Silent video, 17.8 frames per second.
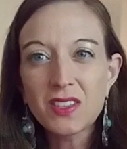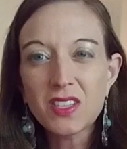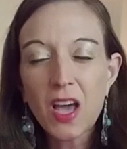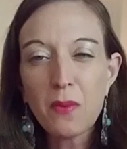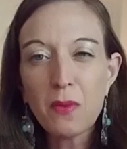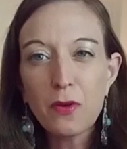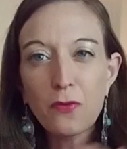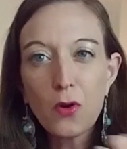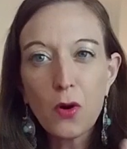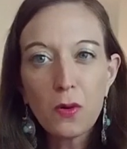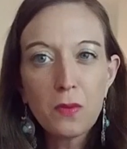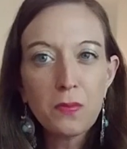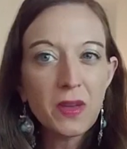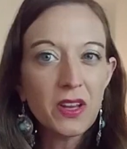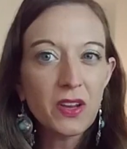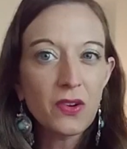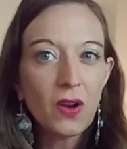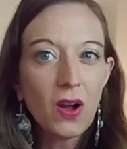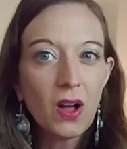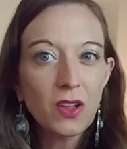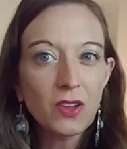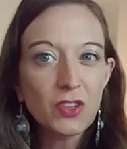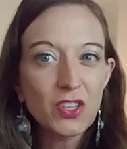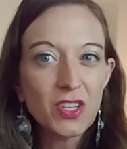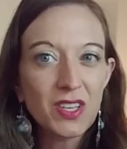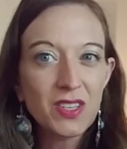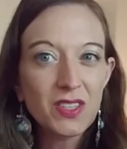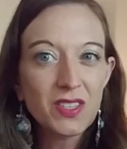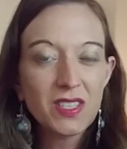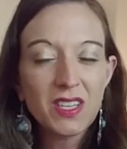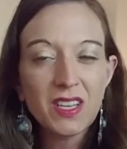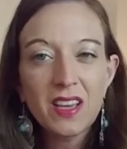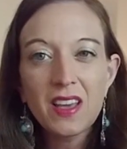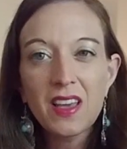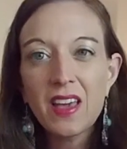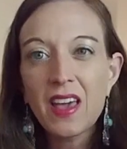I'm a former meteorologist
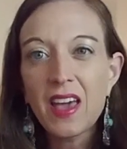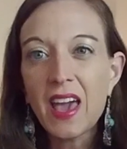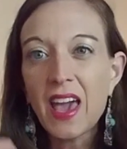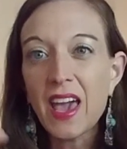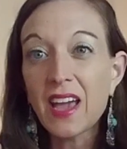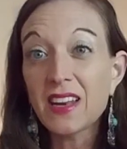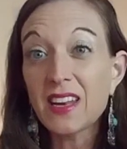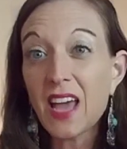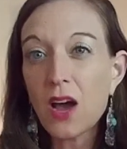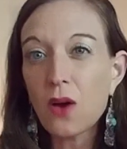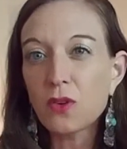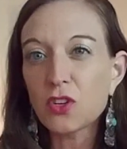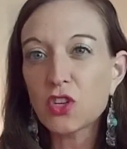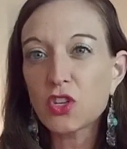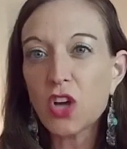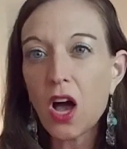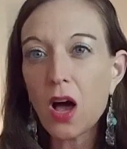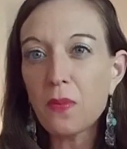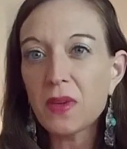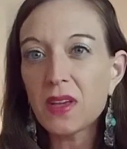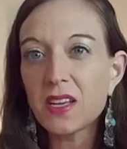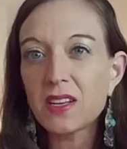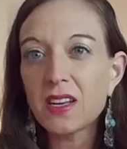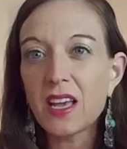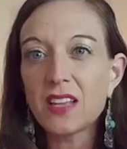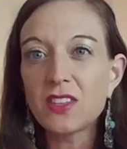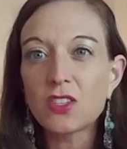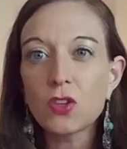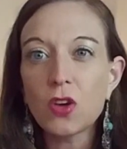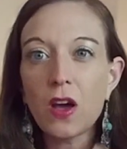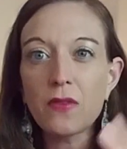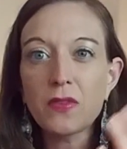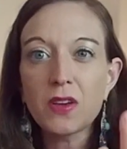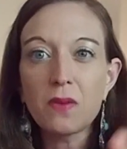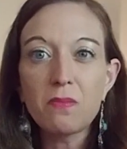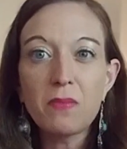and now a shaman. And so
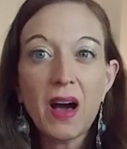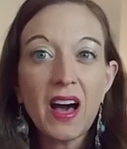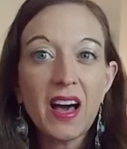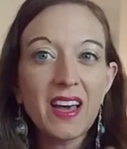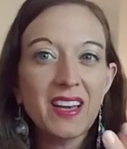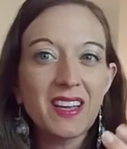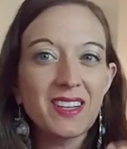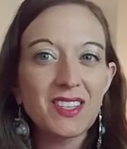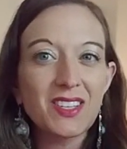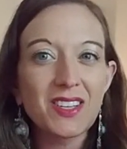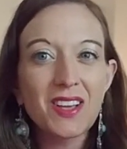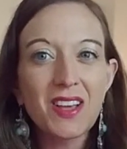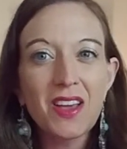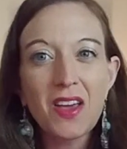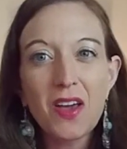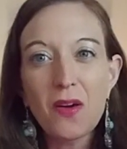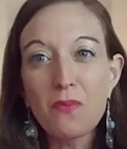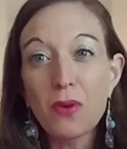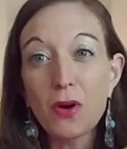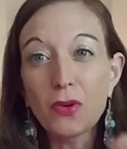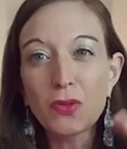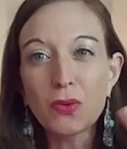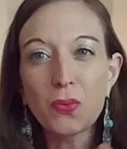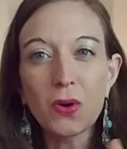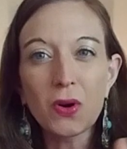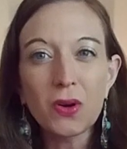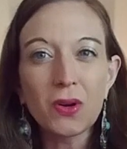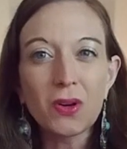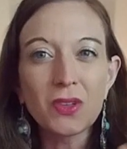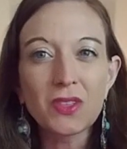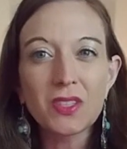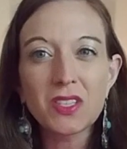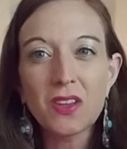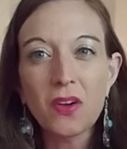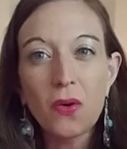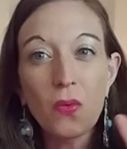I've combined both
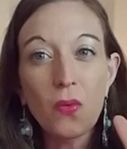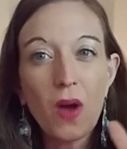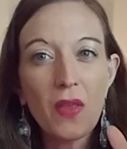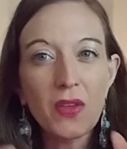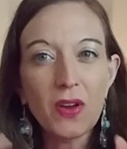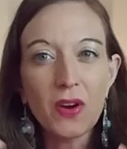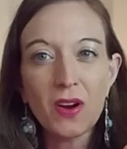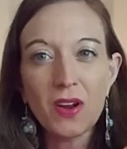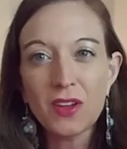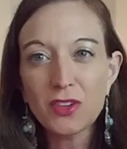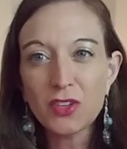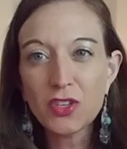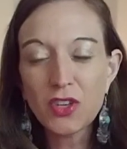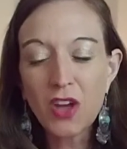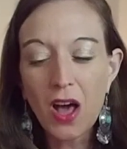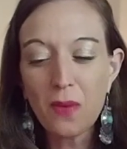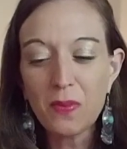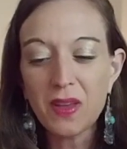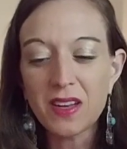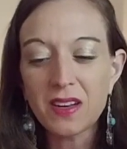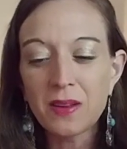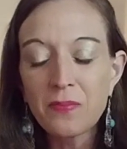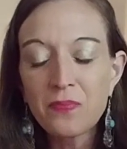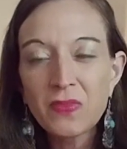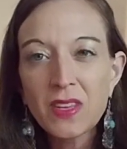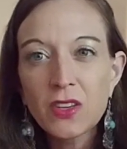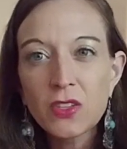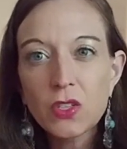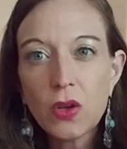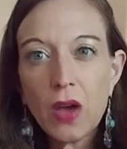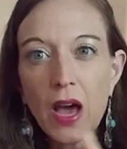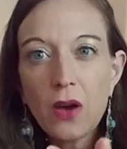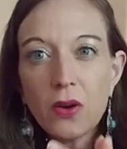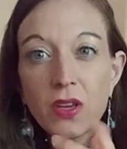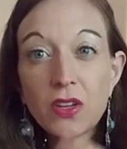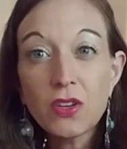worlds, Weather Shaman. So
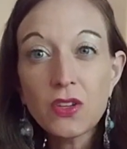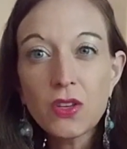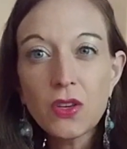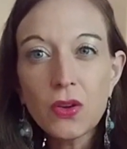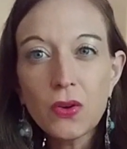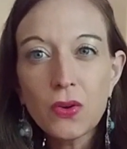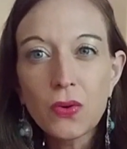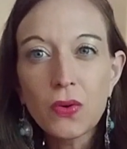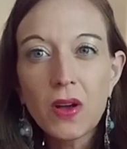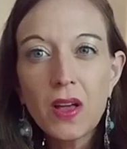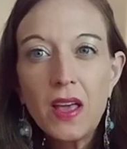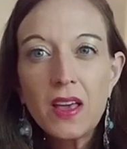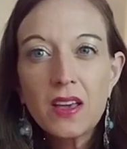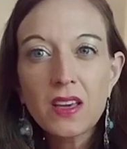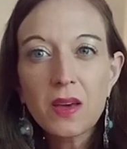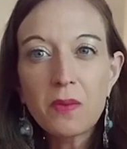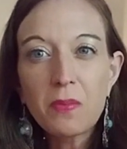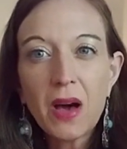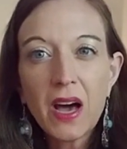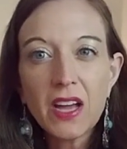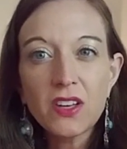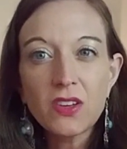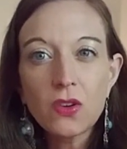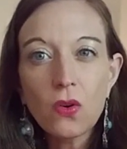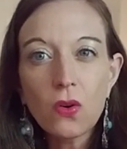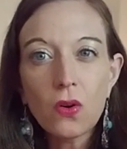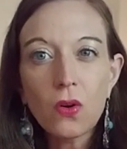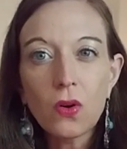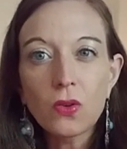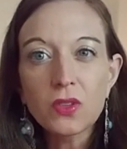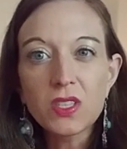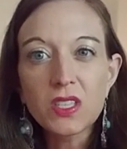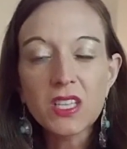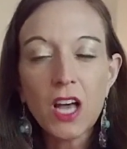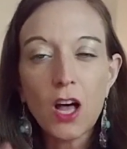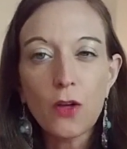how can you combine your old
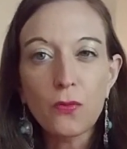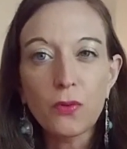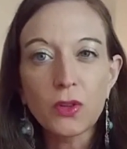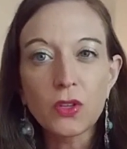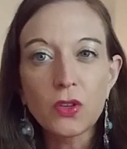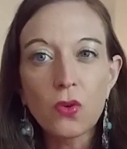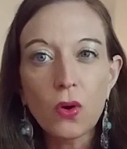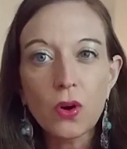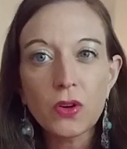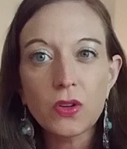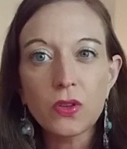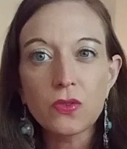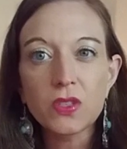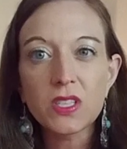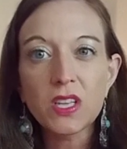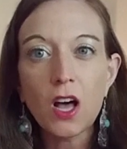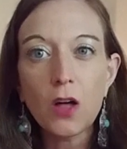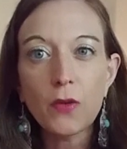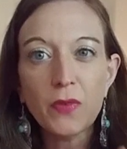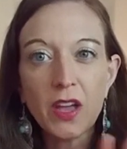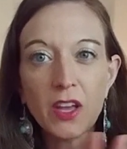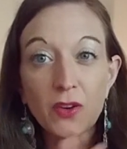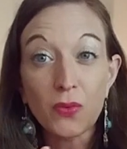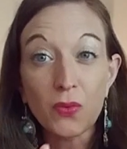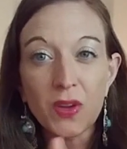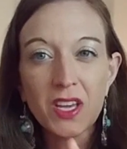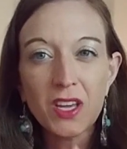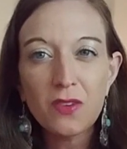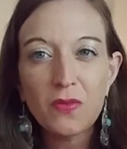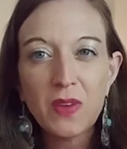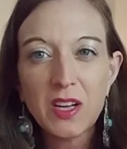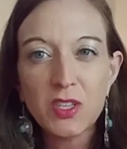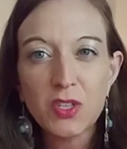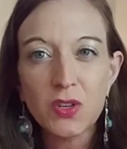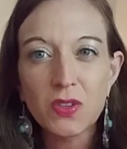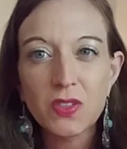self with your new self and
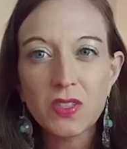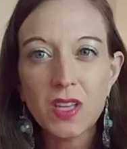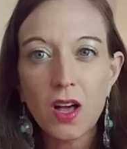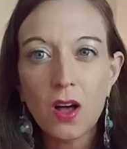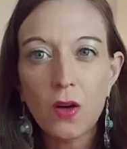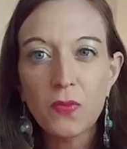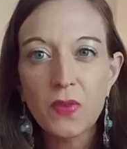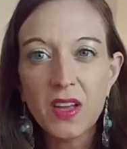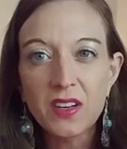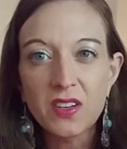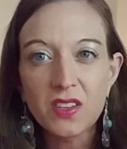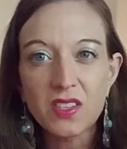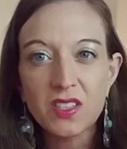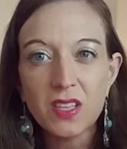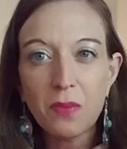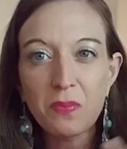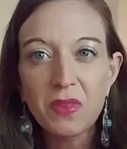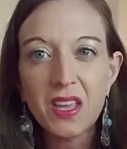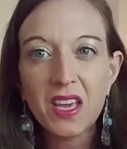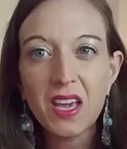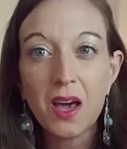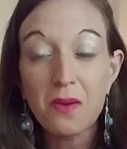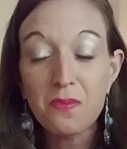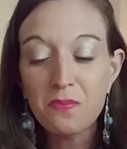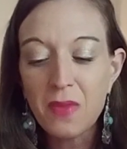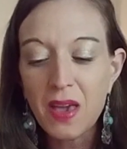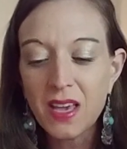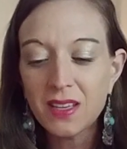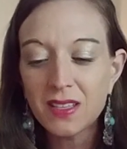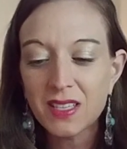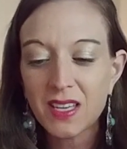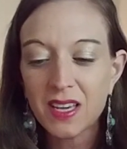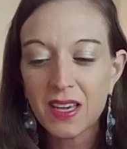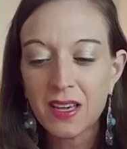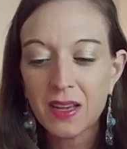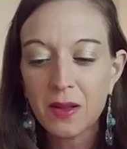reinvent yourself into something
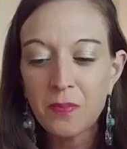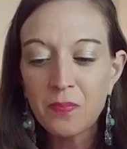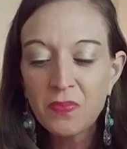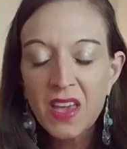amazing?